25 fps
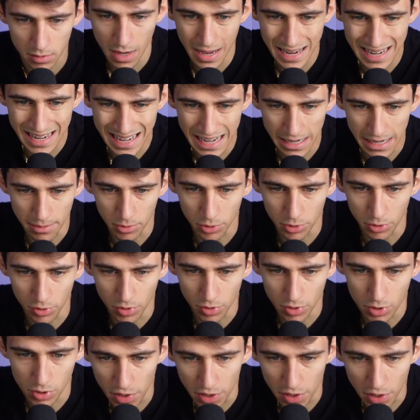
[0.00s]
enable
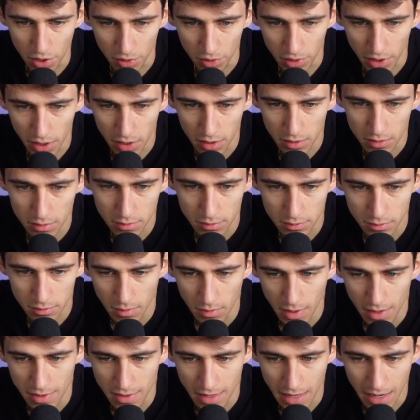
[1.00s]
read only,
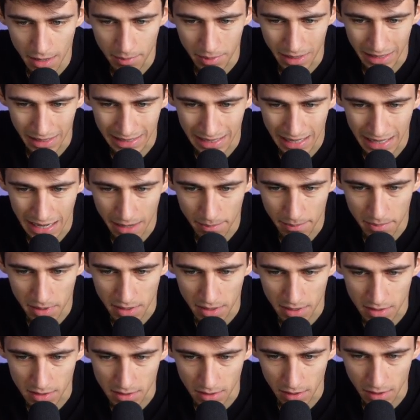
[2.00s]
and then I'm gonna copy
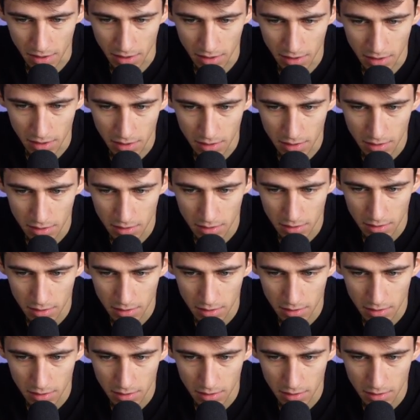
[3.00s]
this link